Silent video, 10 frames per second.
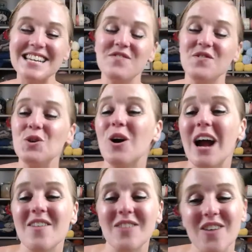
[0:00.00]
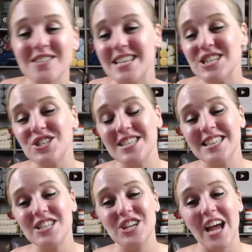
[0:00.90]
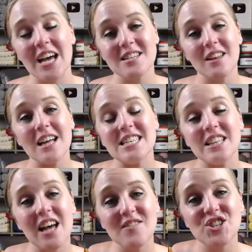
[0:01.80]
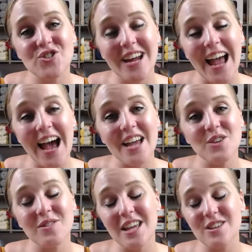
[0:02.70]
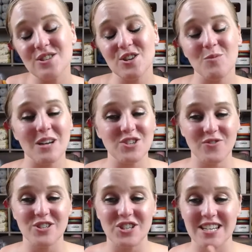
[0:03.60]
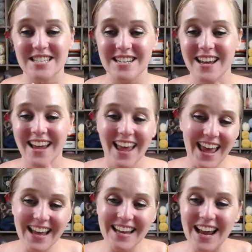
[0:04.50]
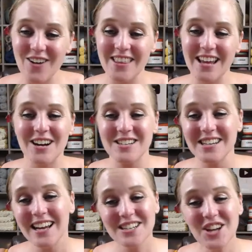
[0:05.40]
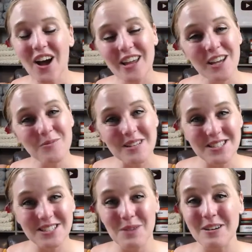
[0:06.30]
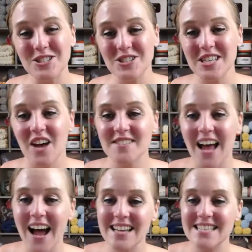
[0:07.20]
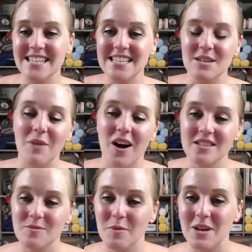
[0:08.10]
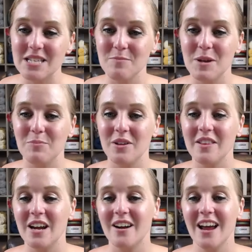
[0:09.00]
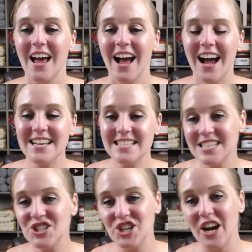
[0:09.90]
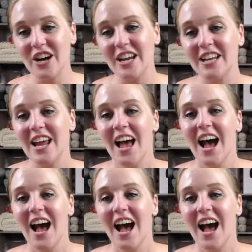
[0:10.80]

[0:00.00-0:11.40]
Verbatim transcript: If you are having conversations in the chat, lots of love straight at you. Thank you so much for just hanging out there, talking amongst amongst yourselves. I see some awesome, amazing people in there. I see Sharon.